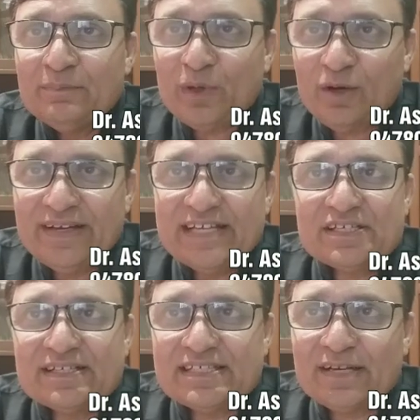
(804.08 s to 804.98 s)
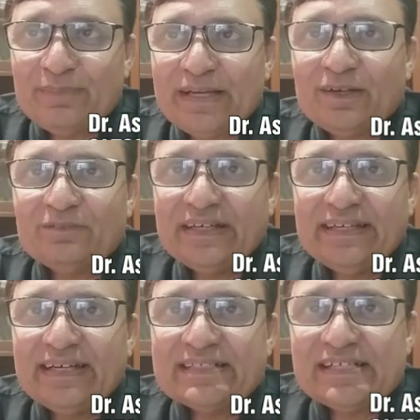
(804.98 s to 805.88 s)
Provest, Reserve Bank of
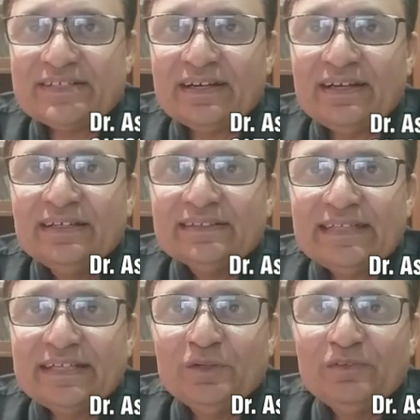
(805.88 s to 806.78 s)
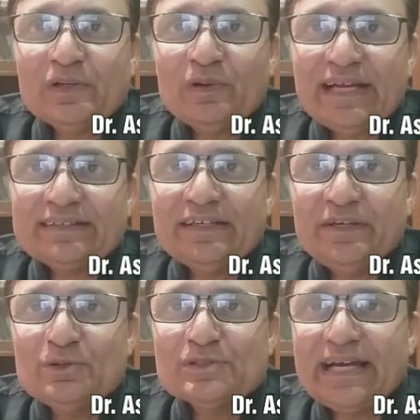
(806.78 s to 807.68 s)
India, etc. Then you will collect the
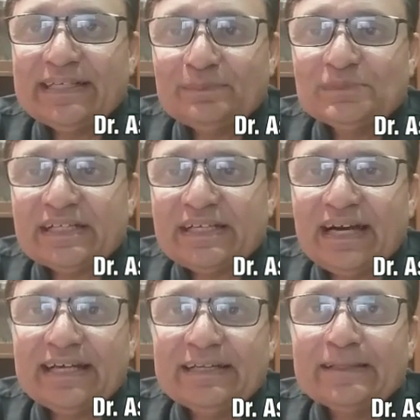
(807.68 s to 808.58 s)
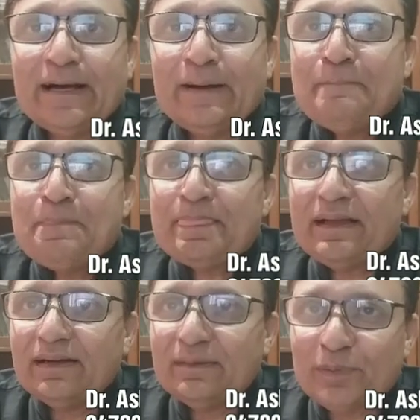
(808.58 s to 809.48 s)
news items regarding the
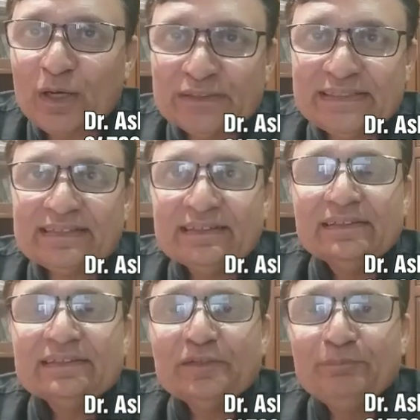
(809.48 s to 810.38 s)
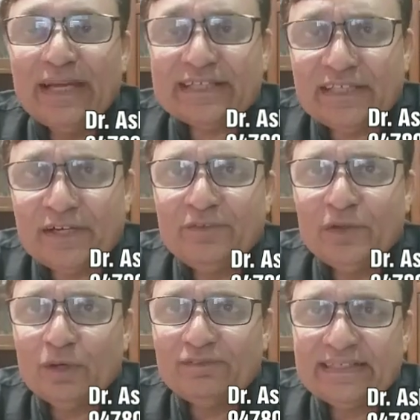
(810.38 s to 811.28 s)
project, make the
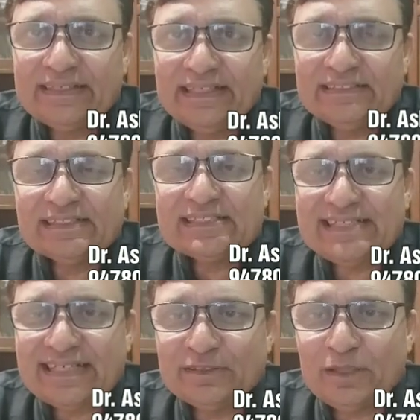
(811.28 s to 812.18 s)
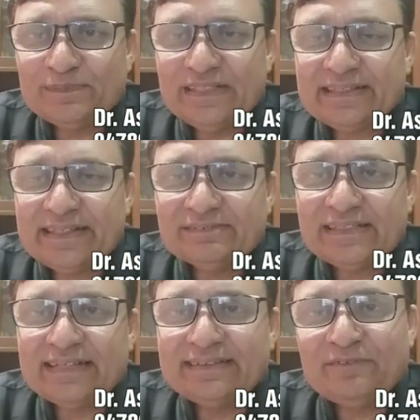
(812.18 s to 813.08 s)
review of literature, set the objectives,
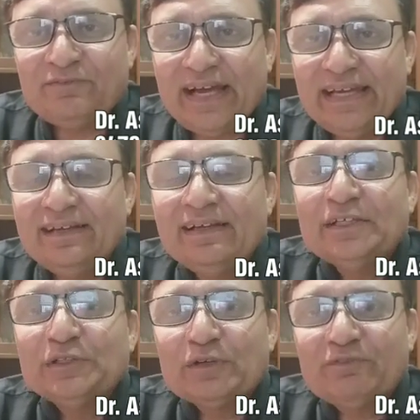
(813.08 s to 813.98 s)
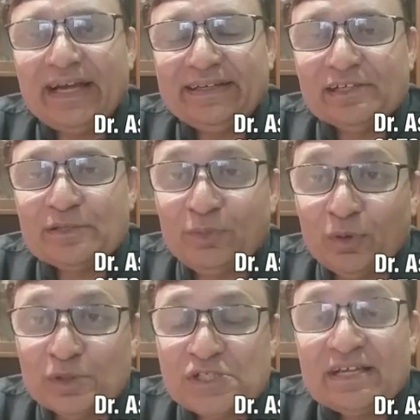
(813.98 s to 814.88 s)
and then file your final
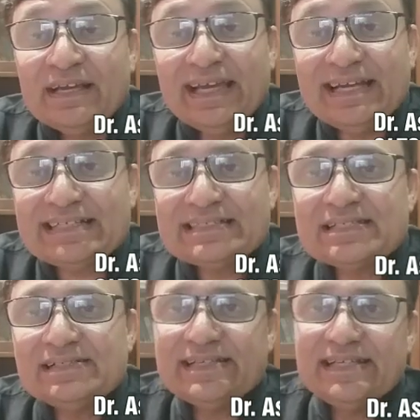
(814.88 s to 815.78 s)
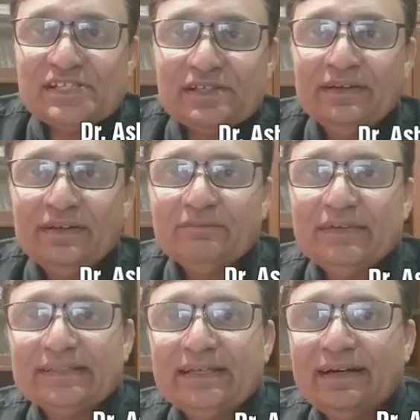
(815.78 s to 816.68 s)
reports in consultation
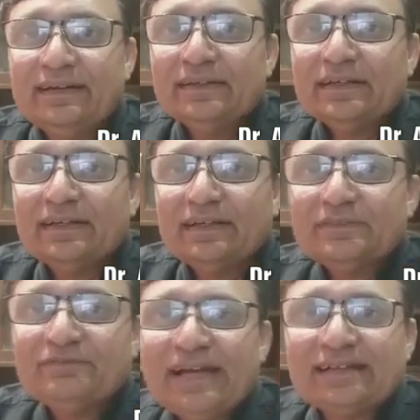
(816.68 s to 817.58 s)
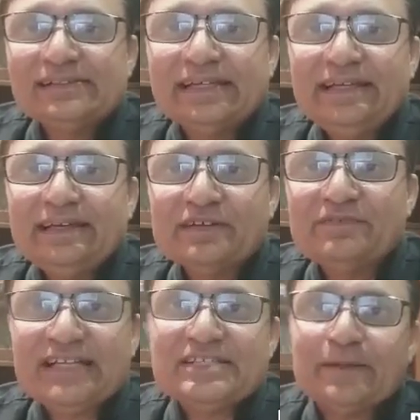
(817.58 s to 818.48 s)
with the faculty
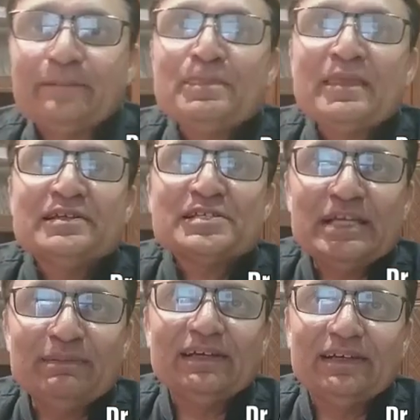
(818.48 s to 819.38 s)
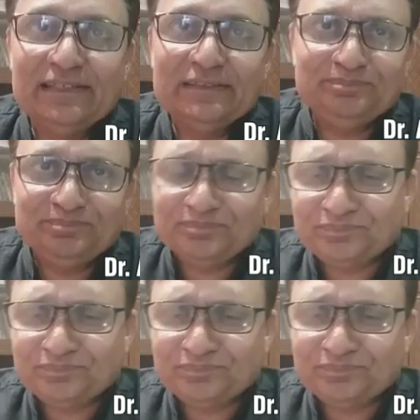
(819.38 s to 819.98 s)
advisor. Similarly,